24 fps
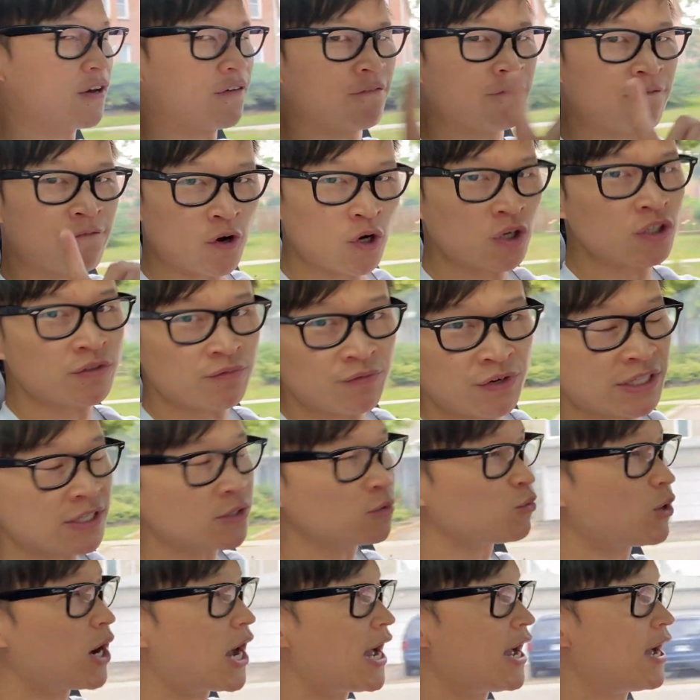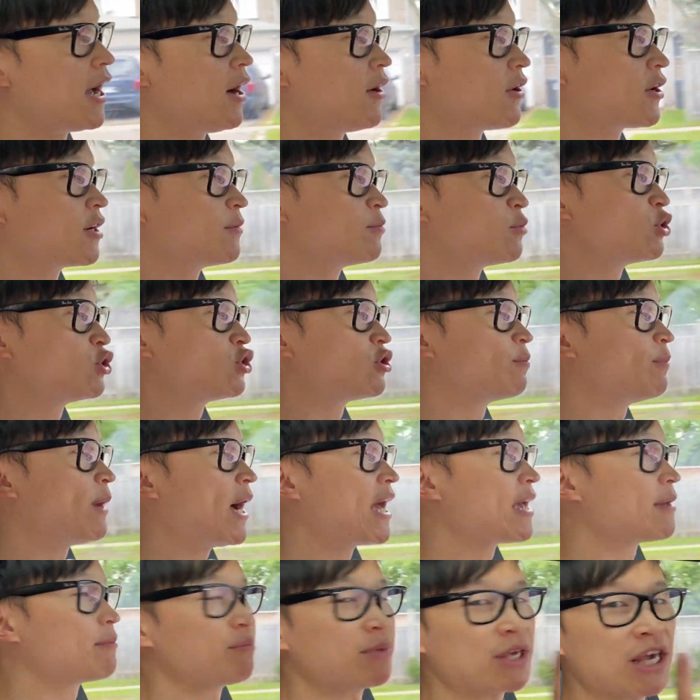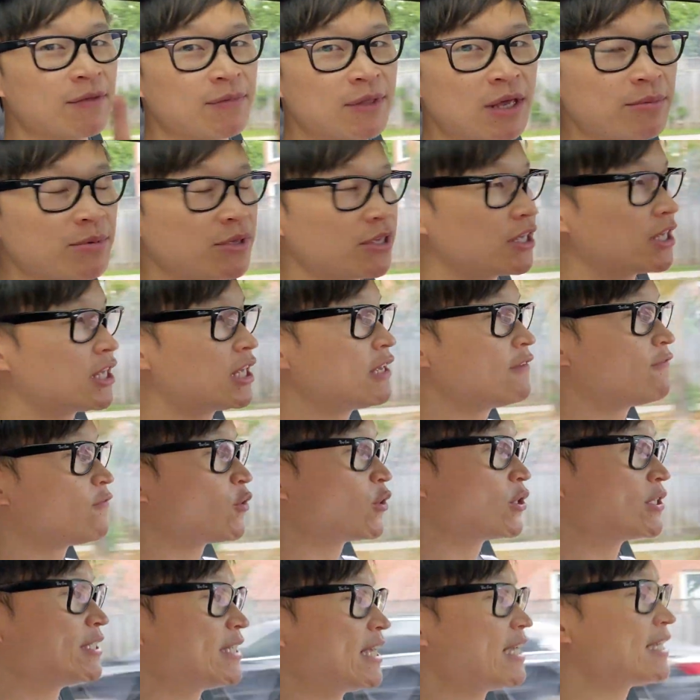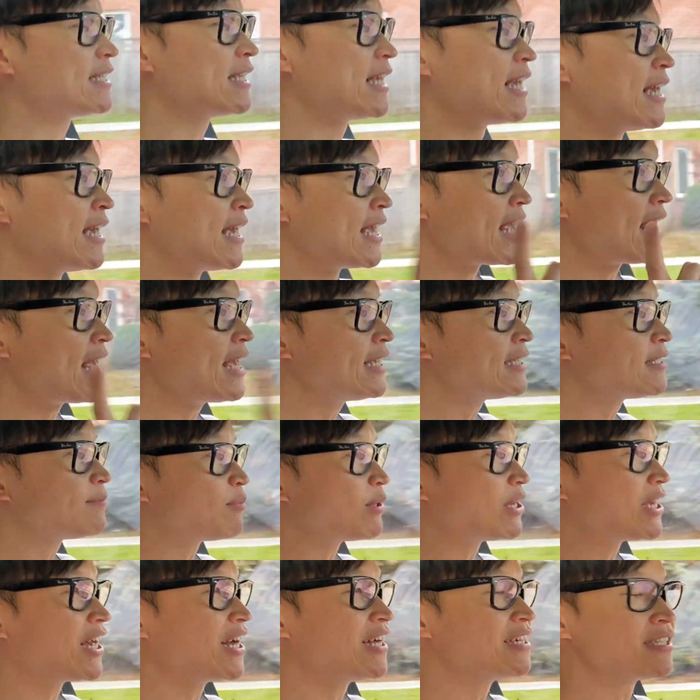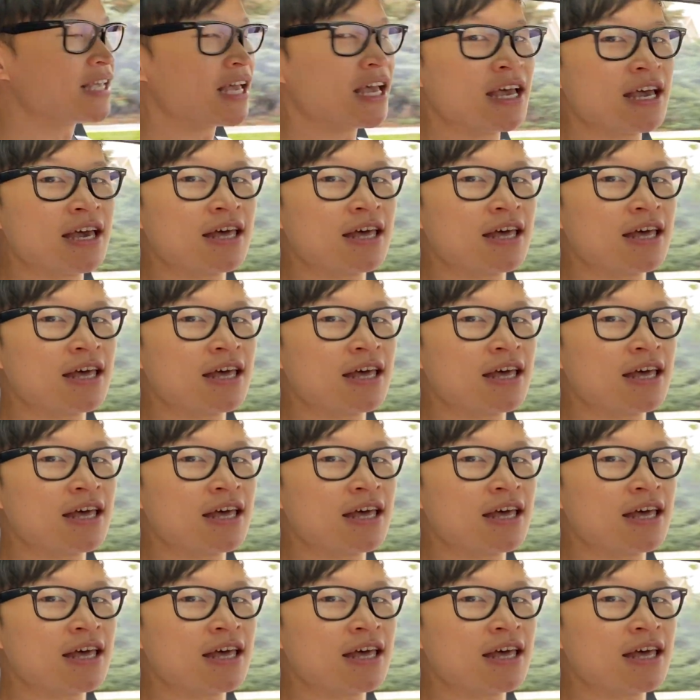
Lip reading: The first reason why how come you should buy a BMW E46 is because